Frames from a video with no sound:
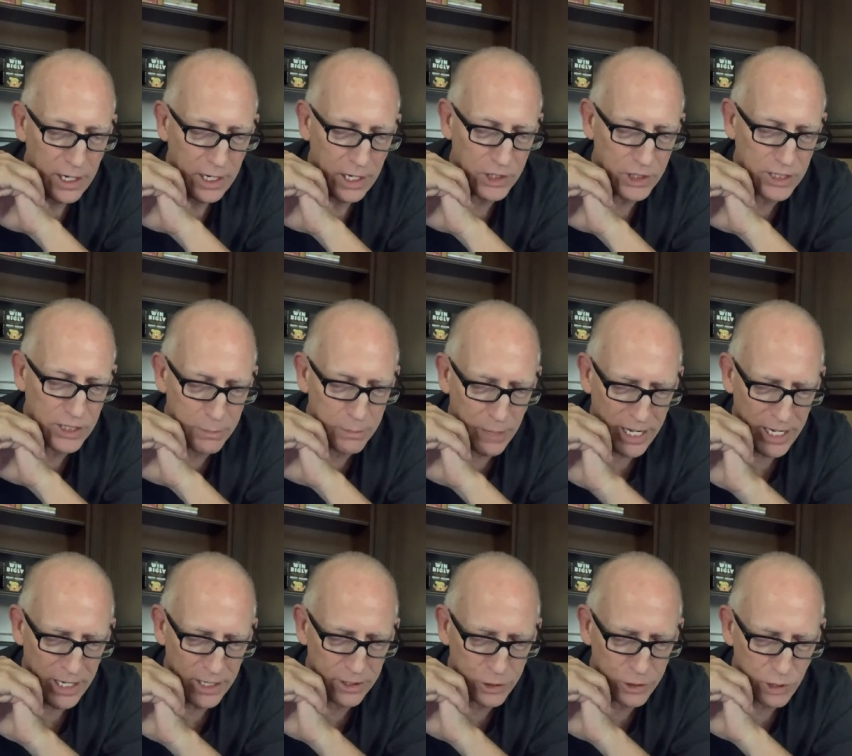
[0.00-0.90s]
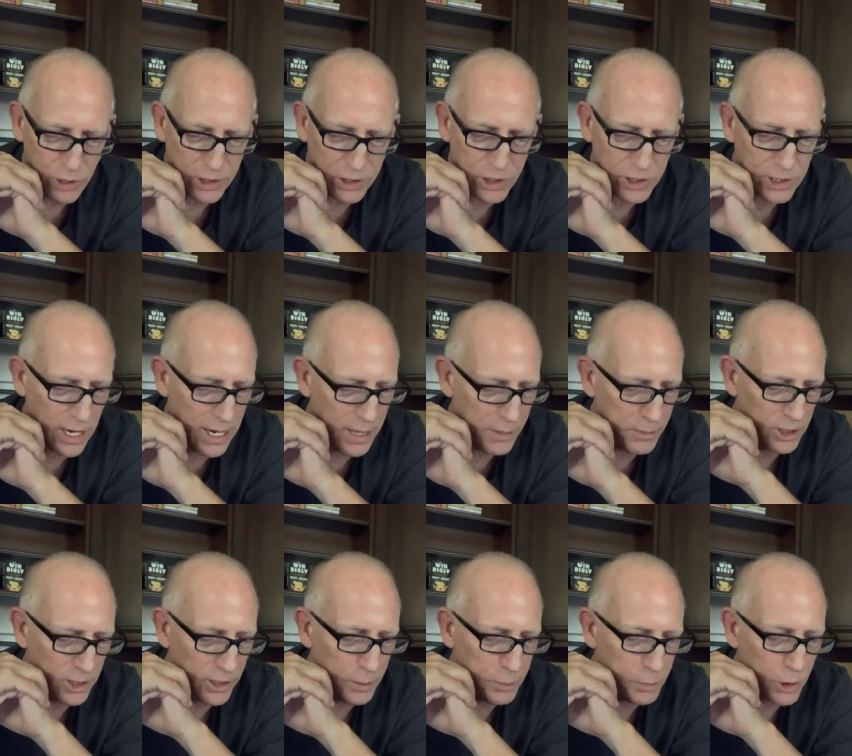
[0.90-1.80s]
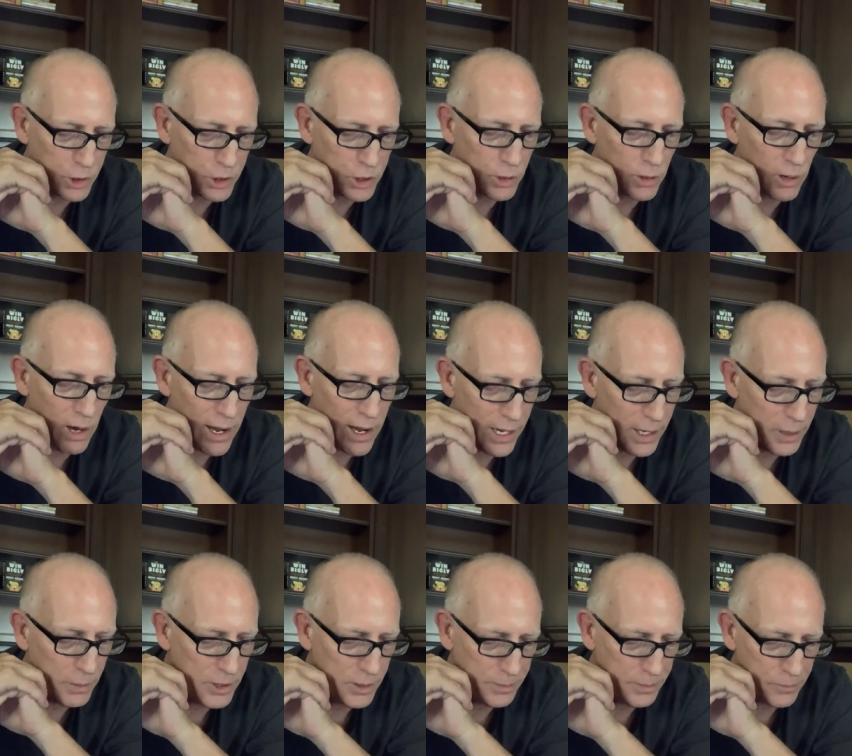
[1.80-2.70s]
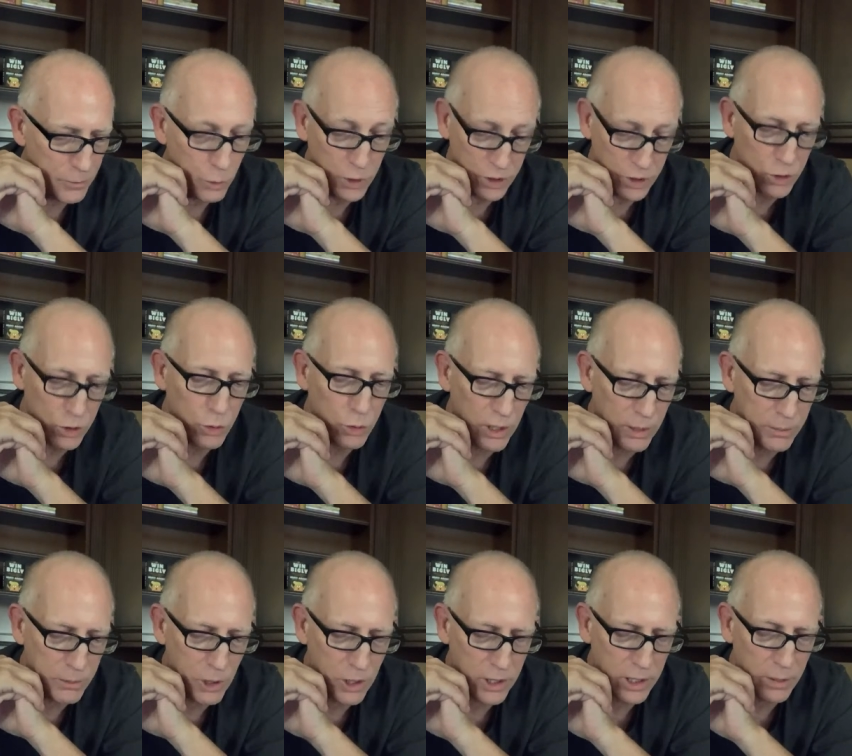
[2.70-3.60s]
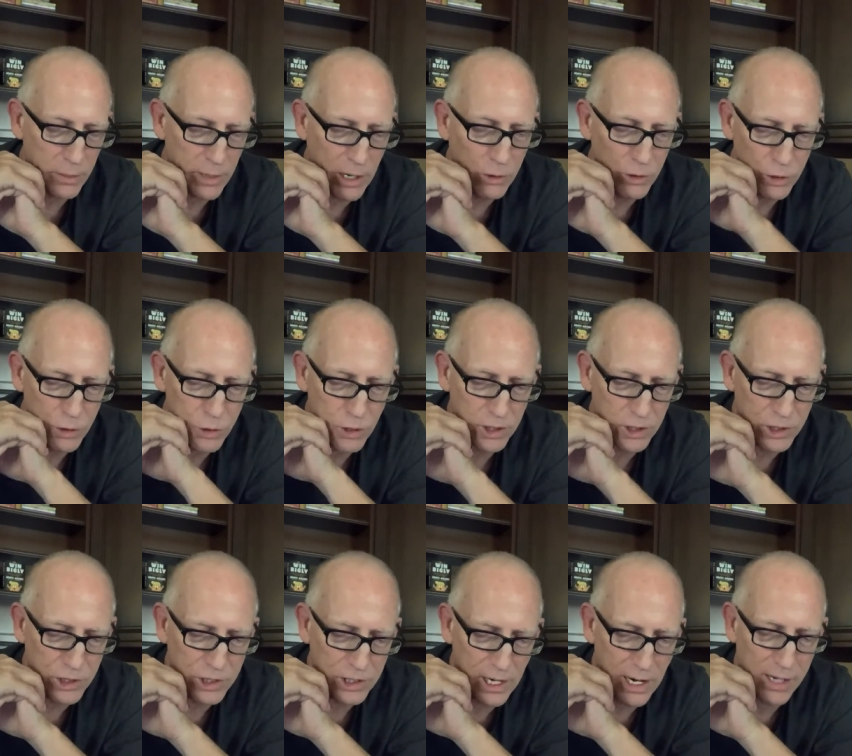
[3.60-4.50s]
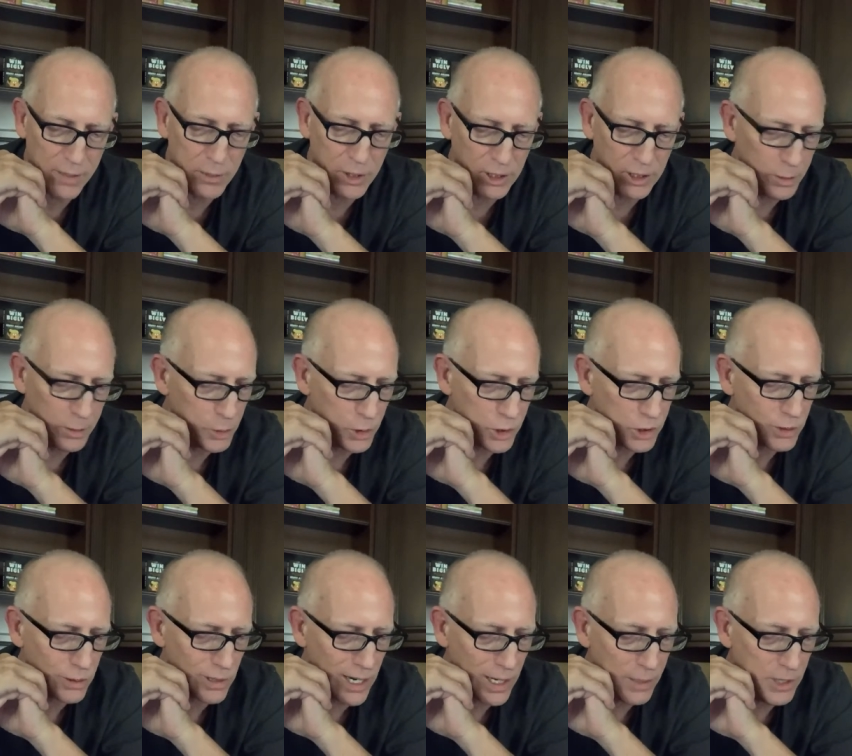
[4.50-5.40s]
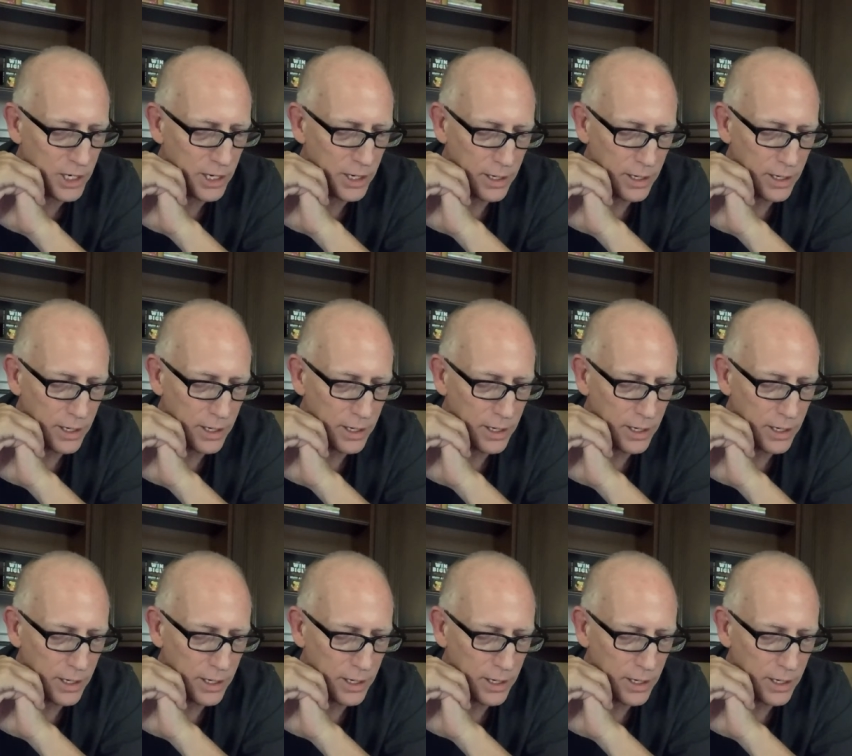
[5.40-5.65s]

He said many of the drugs commonly prescribed, which is what I'm talking about, drugs commonly prescribed,